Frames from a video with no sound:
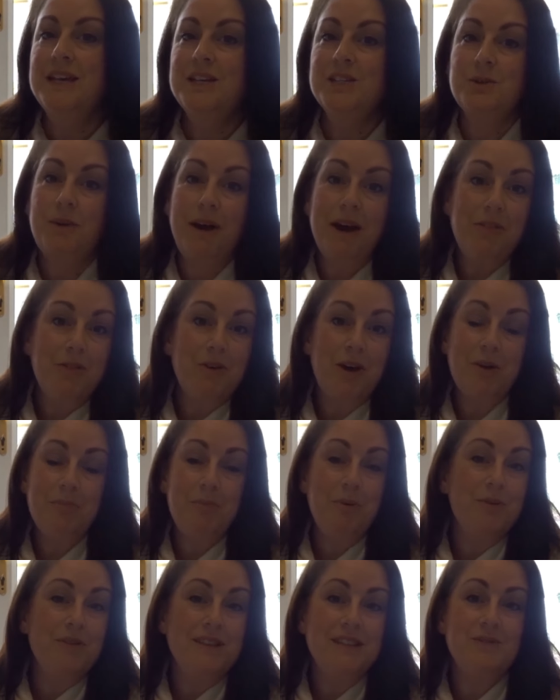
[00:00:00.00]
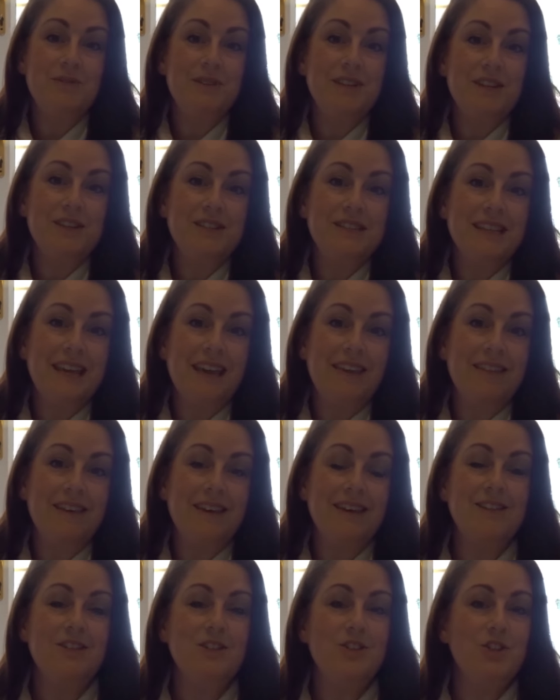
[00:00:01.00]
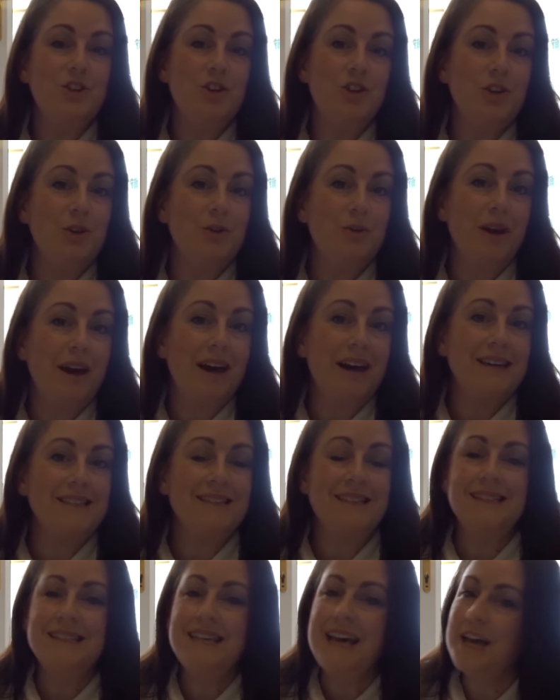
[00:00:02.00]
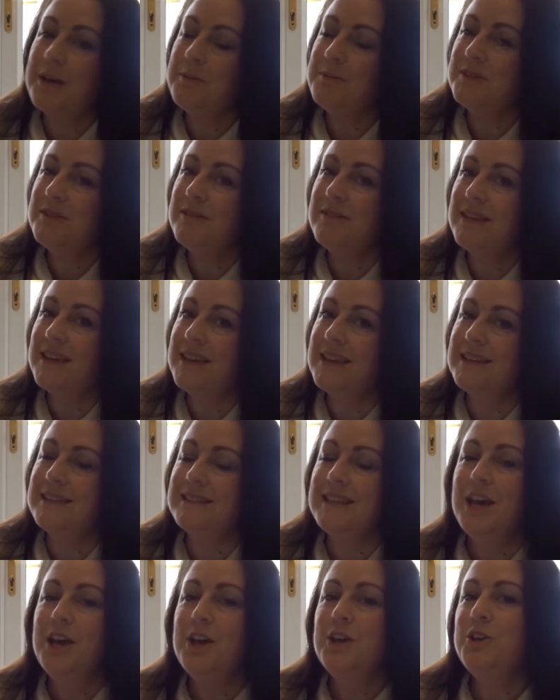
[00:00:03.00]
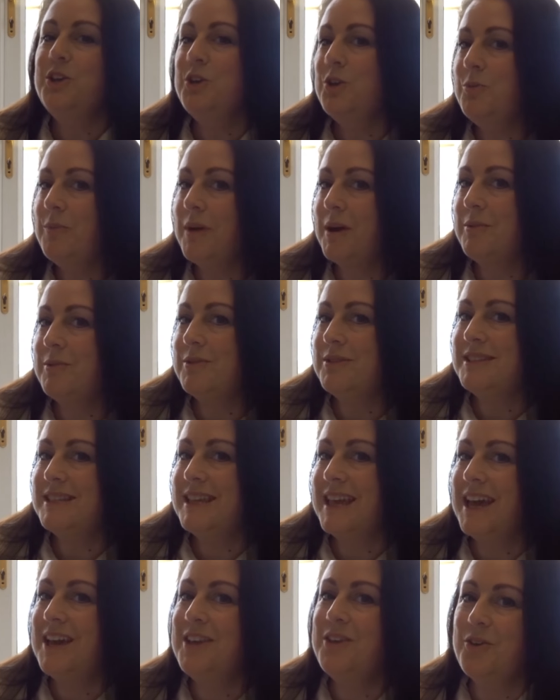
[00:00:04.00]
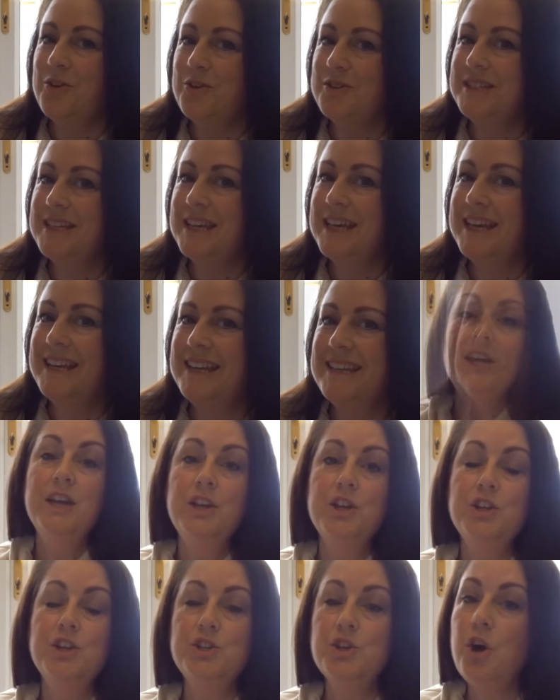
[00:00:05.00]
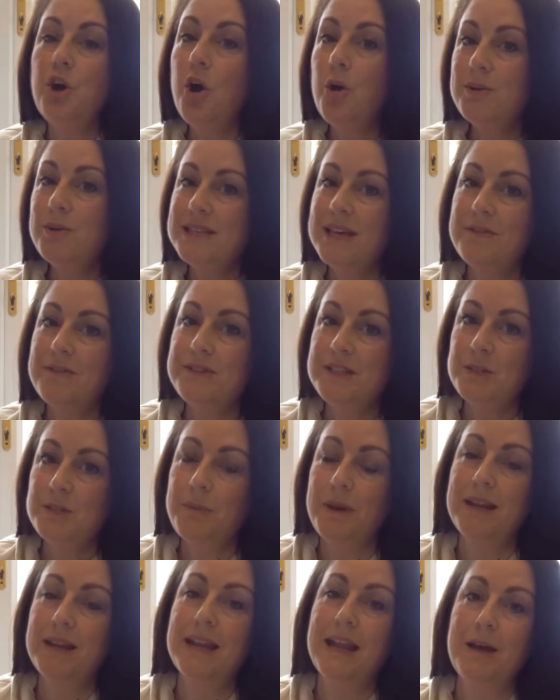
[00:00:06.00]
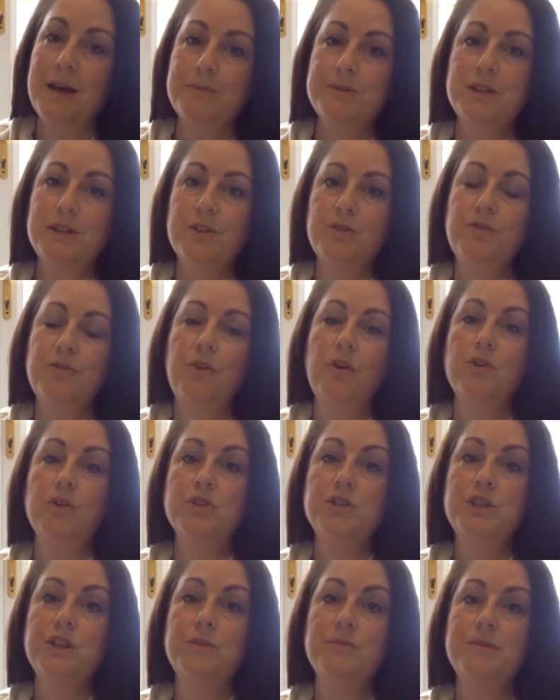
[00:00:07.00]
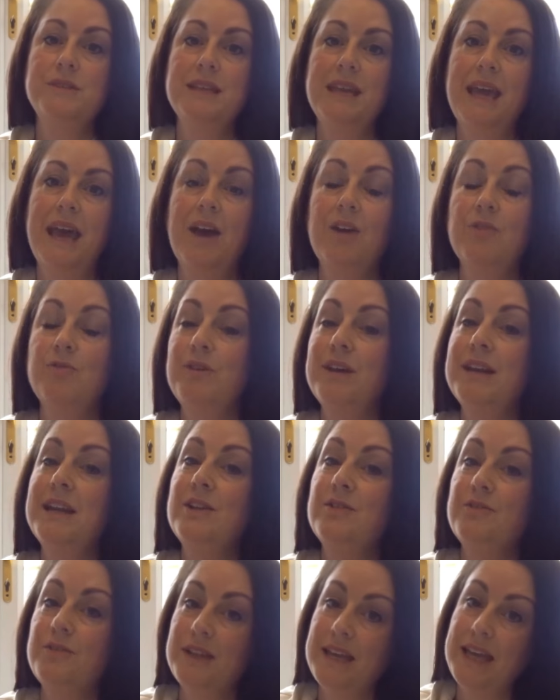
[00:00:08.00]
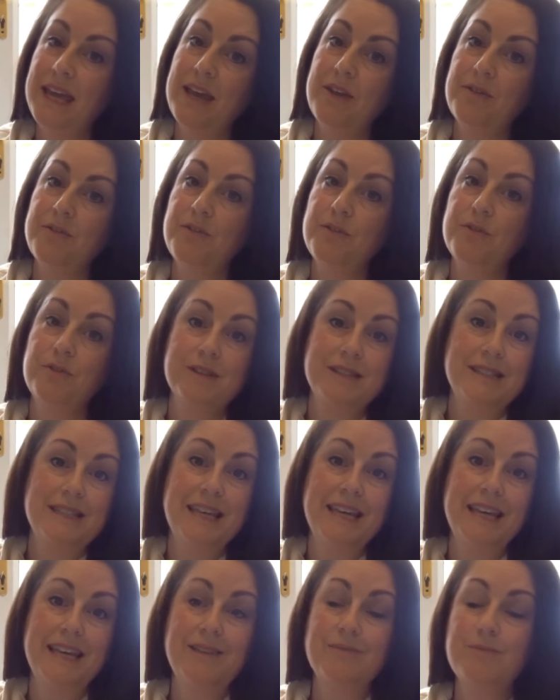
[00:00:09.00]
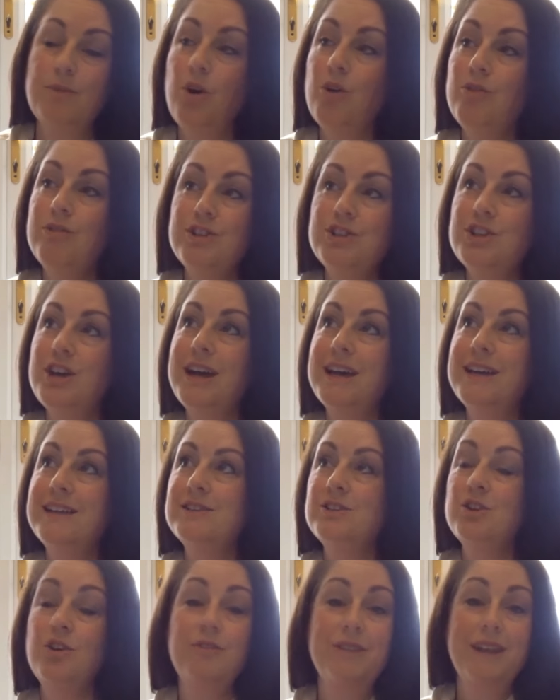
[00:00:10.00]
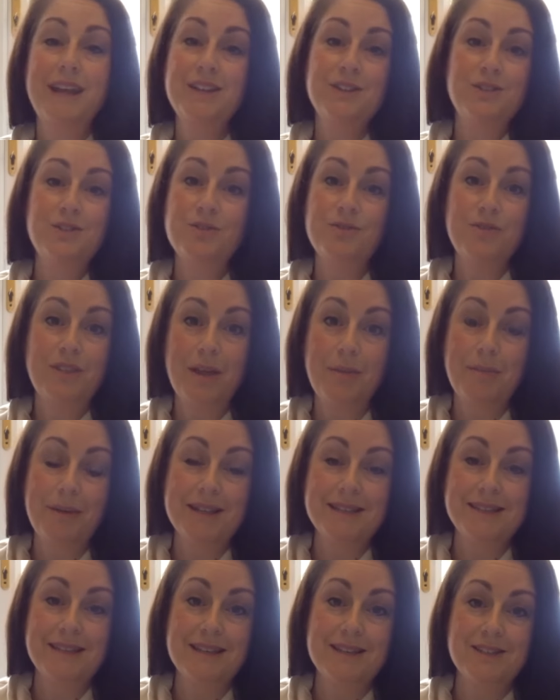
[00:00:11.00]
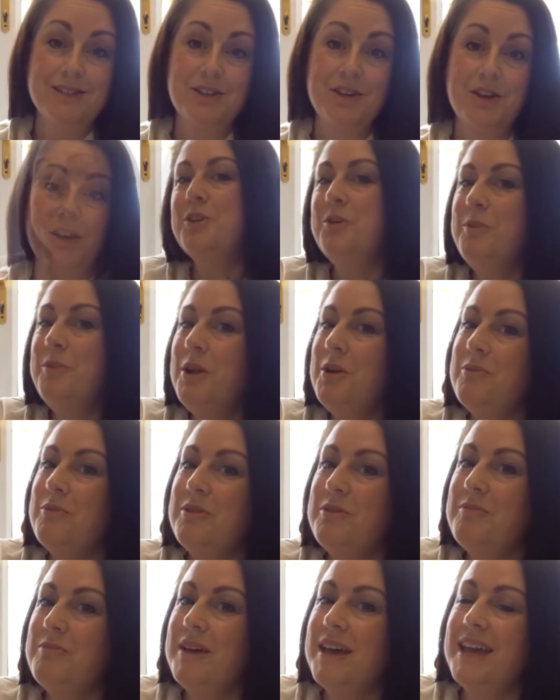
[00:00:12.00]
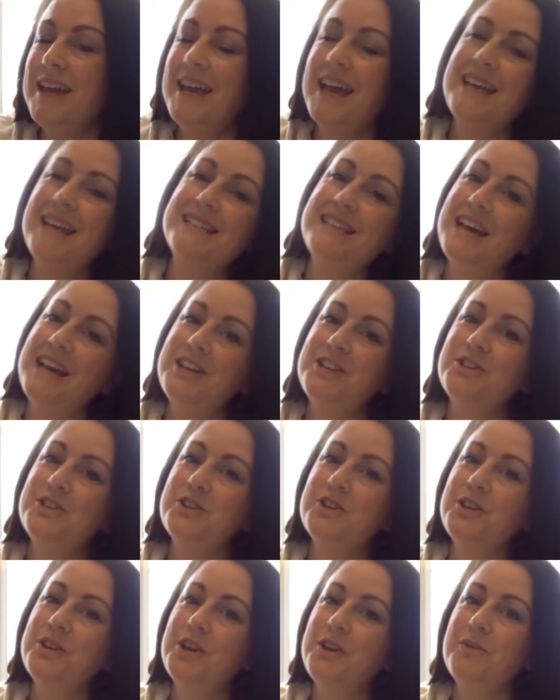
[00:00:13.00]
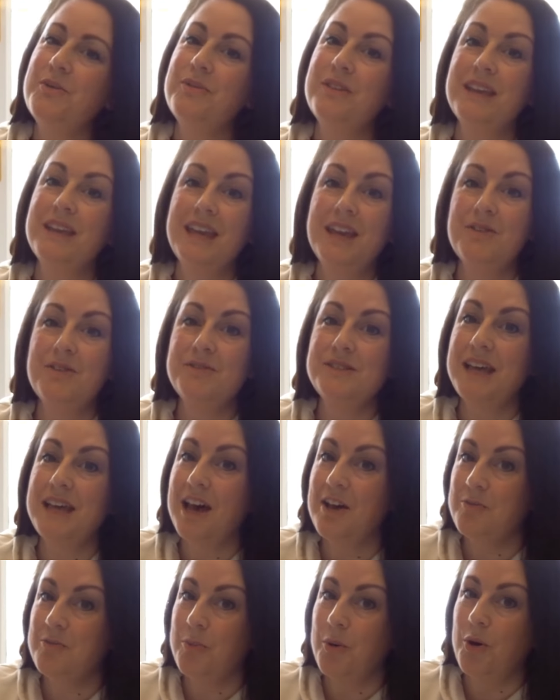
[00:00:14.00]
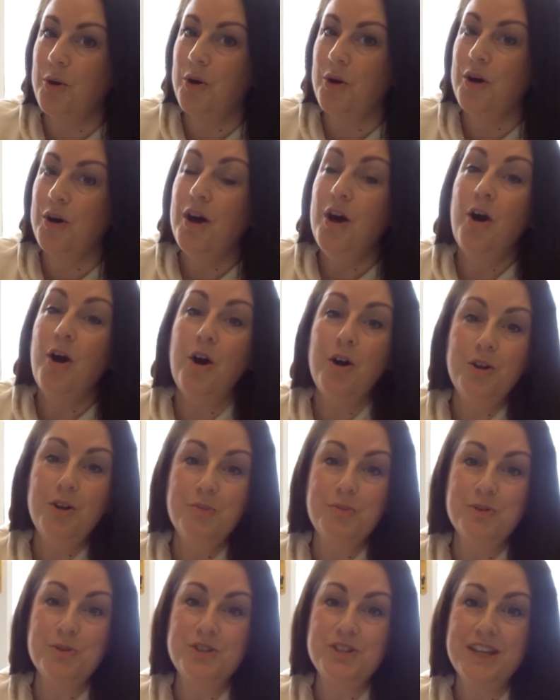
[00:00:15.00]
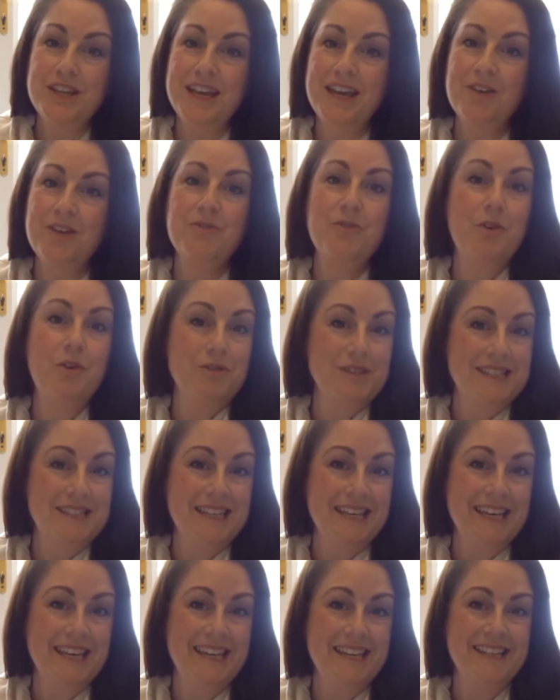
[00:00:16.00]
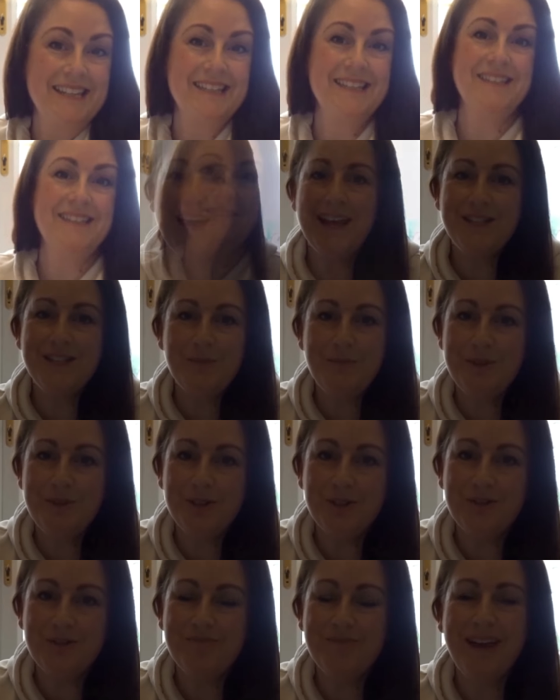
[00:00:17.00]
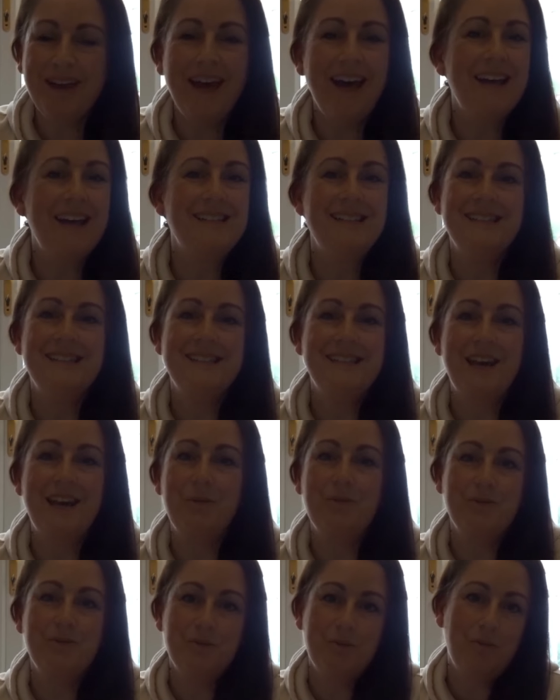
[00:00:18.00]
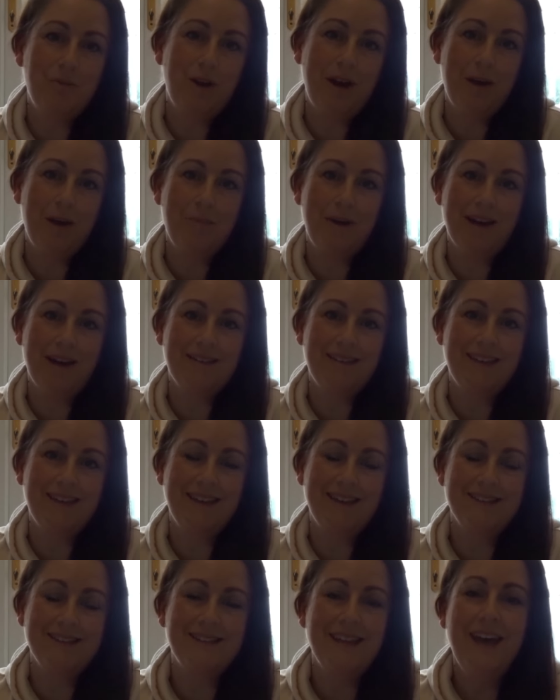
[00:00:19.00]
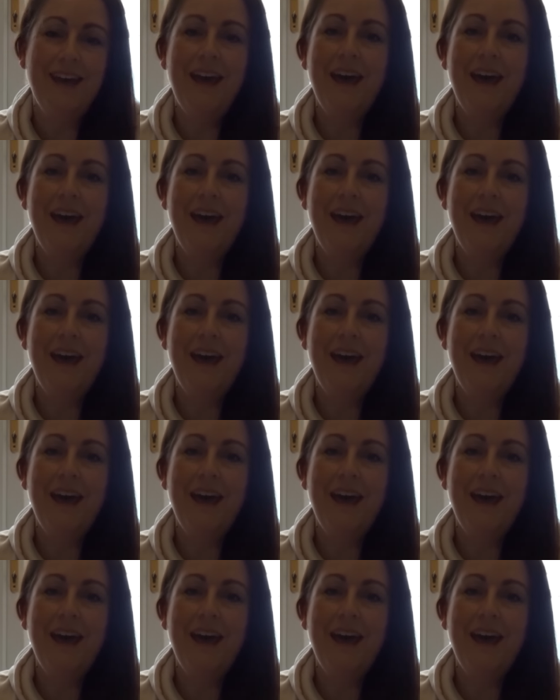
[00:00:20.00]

So I thought I'd put this video together to show you guys the types of things you might want to get your teen. You know, you don't always have to spend an absolute fortune to get a really lovely gift for a teen or a child or an adult for that matter. So come along with me as I show you the gifts that I've bought on a budget for a teen. It had to be done. I had to start with some Primark things.